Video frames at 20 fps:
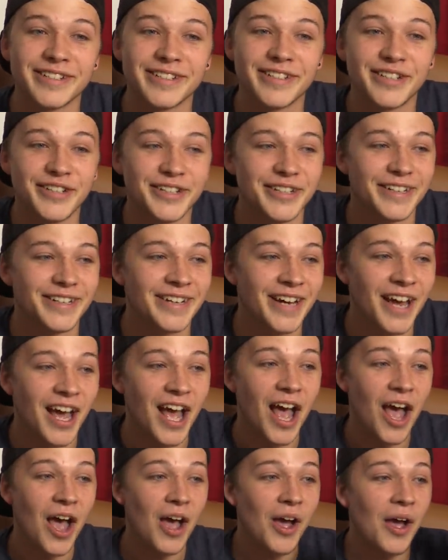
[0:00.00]

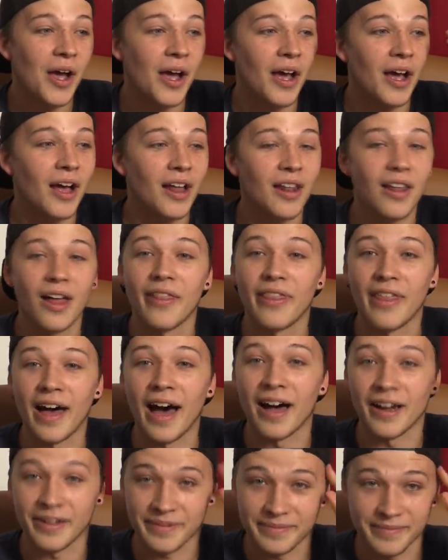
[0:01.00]

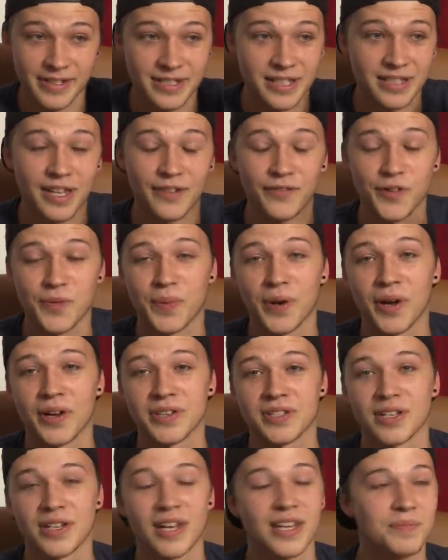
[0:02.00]
like he's a different
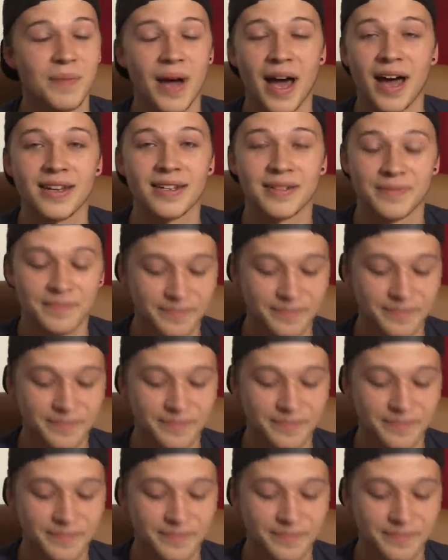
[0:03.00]
person, it's mad.